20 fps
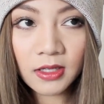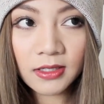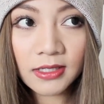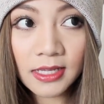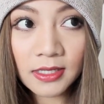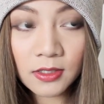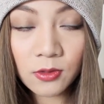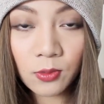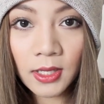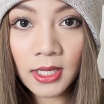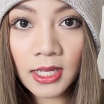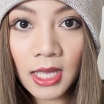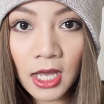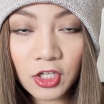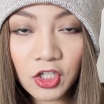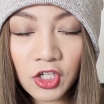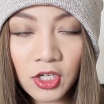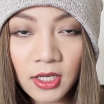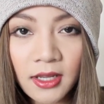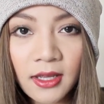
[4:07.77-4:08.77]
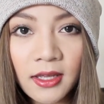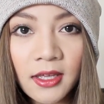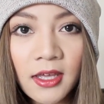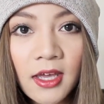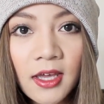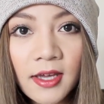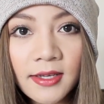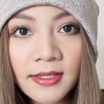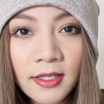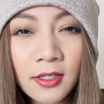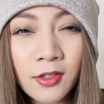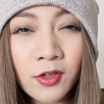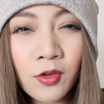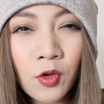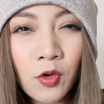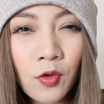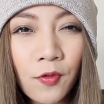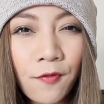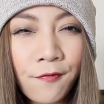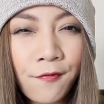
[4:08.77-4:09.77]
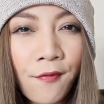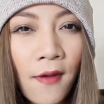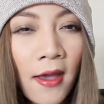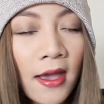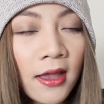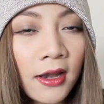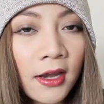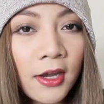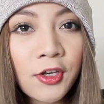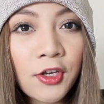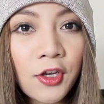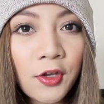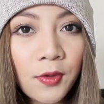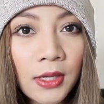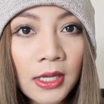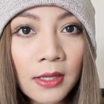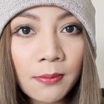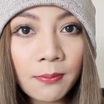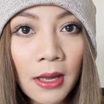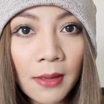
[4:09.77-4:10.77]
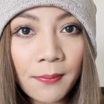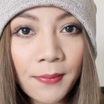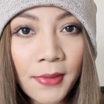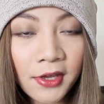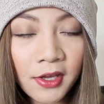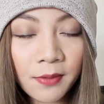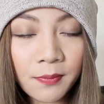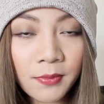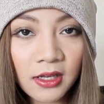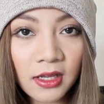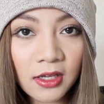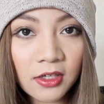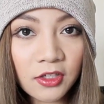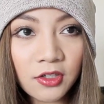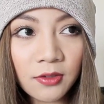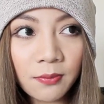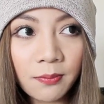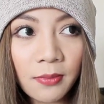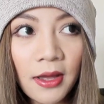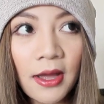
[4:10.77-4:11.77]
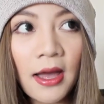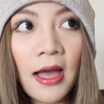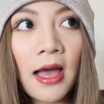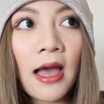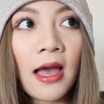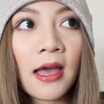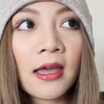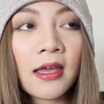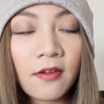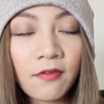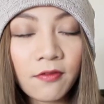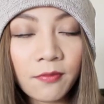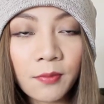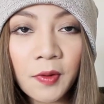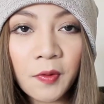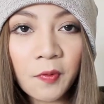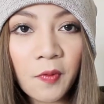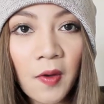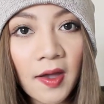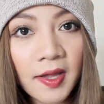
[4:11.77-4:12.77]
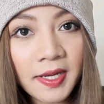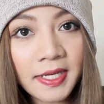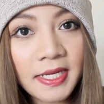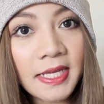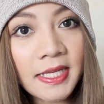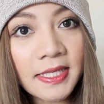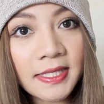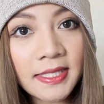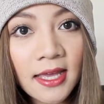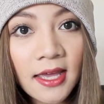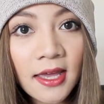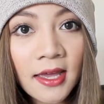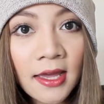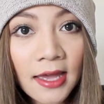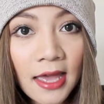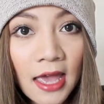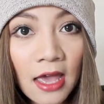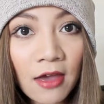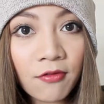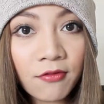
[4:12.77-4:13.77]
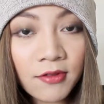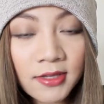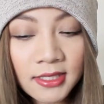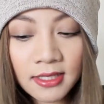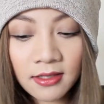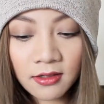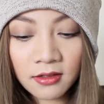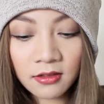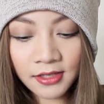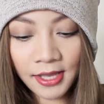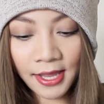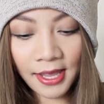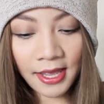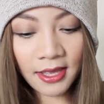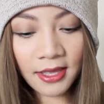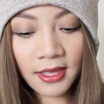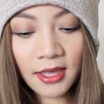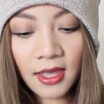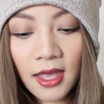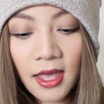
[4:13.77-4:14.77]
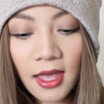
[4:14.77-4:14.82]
this week actually, so fairly new in my makeup collection, but I have been wearing these every single day.